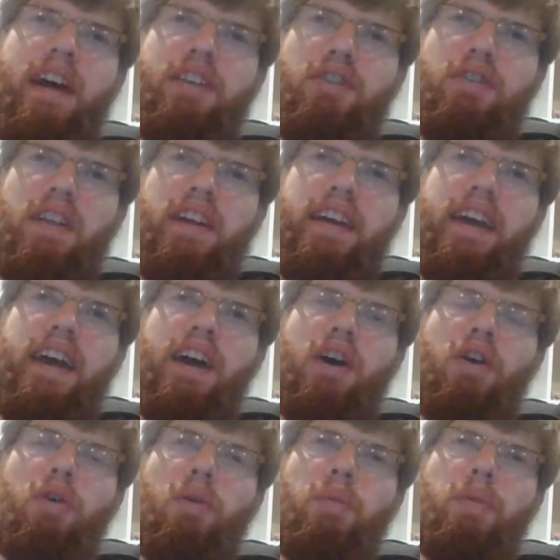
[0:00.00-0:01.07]
I do like
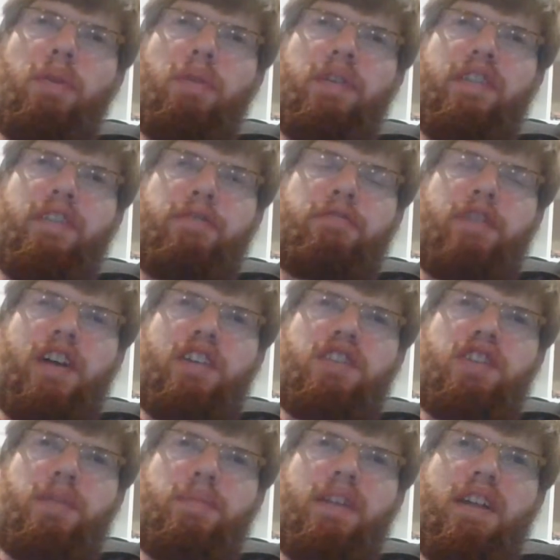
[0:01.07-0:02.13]
how there is a
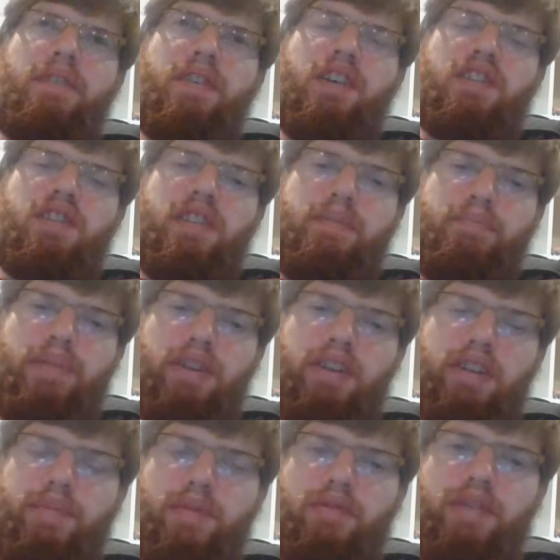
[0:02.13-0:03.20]
friendship that eventually
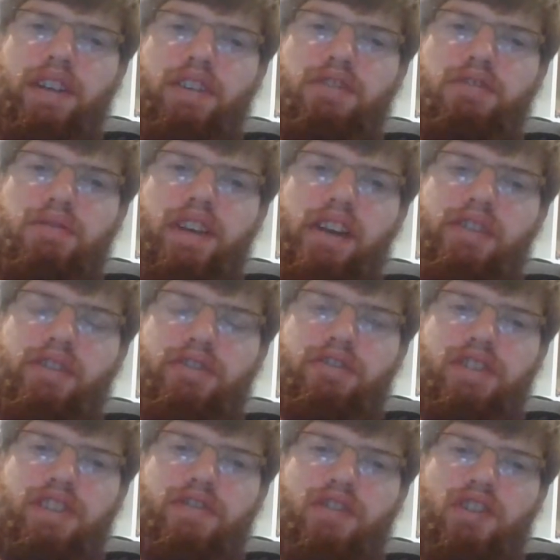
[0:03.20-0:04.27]
builds between the two
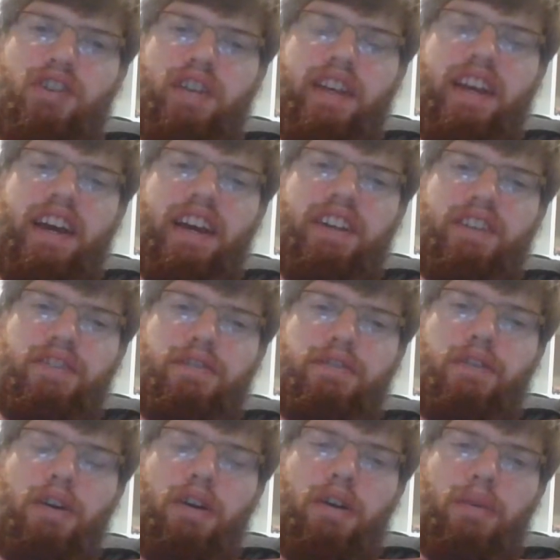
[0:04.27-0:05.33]
characters, even though they kind of
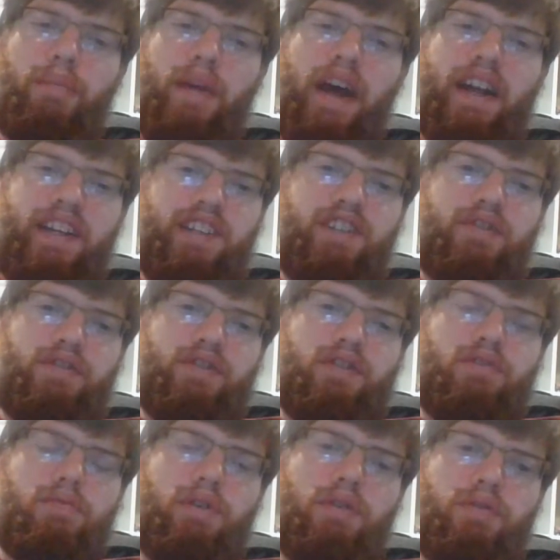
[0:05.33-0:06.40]
are at each
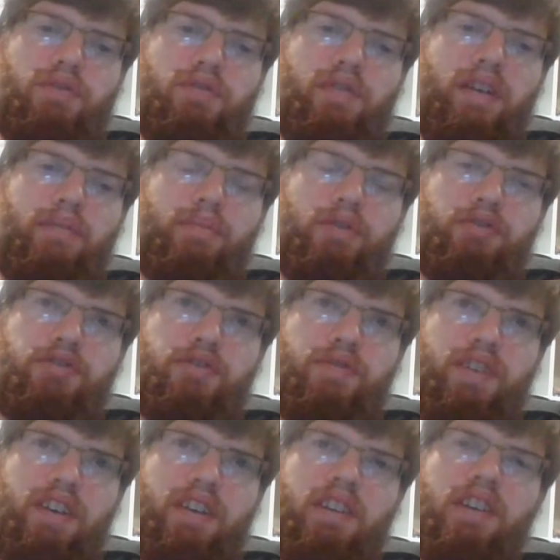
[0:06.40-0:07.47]
other's throats throughout most of
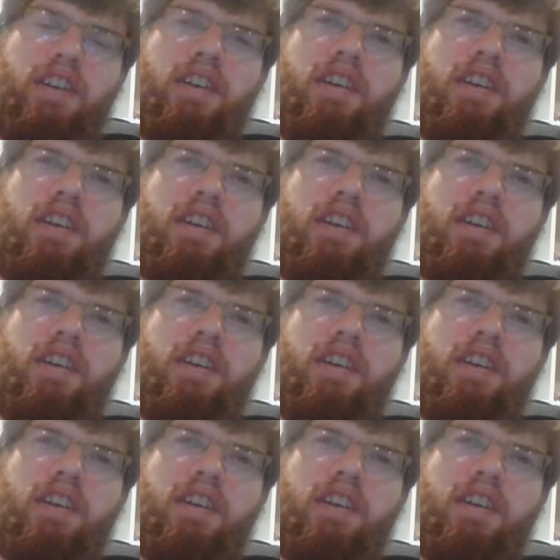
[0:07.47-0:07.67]
it.